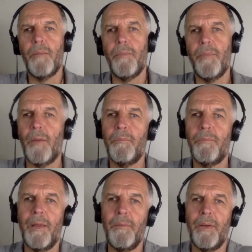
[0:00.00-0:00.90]

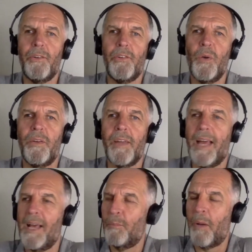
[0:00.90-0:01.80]
that makes you wonder
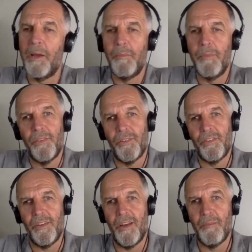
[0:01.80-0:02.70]
how
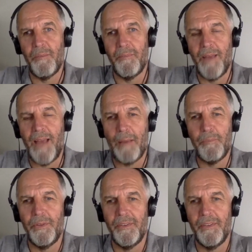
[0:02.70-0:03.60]
payments
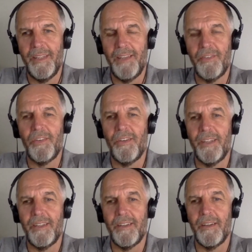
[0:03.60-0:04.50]
happen
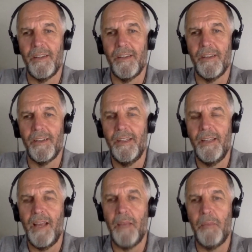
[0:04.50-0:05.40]
inside
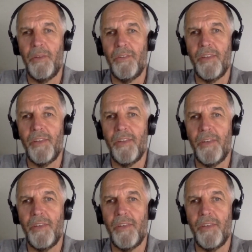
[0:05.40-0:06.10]
ABC